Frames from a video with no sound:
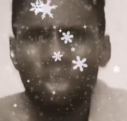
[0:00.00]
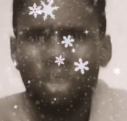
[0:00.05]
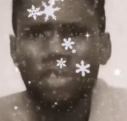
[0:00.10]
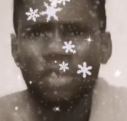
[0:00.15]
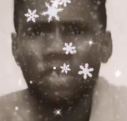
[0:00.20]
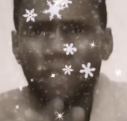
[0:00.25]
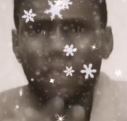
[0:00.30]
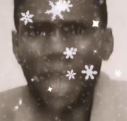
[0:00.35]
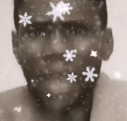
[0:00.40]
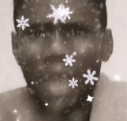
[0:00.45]
of
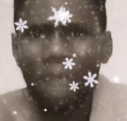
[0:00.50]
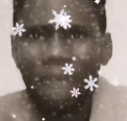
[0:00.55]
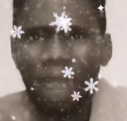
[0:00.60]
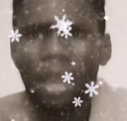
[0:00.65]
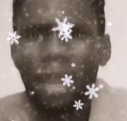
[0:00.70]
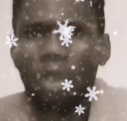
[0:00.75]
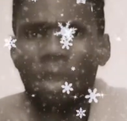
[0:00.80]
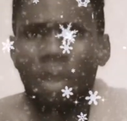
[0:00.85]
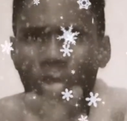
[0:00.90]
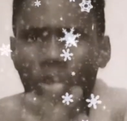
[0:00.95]
a career
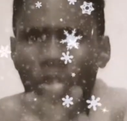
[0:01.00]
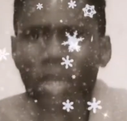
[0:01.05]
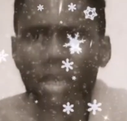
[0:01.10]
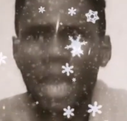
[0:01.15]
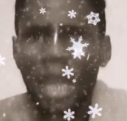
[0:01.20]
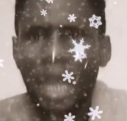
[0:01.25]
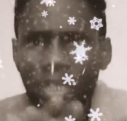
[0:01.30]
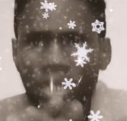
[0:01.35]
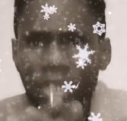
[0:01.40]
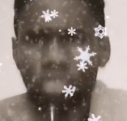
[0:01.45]
on
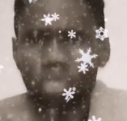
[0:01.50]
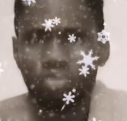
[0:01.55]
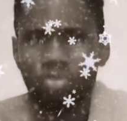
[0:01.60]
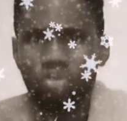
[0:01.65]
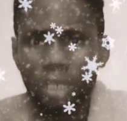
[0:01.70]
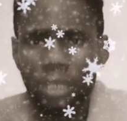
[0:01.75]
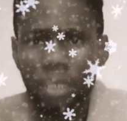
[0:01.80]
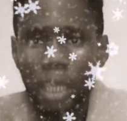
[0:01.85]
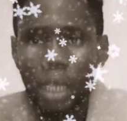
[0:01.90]
our children.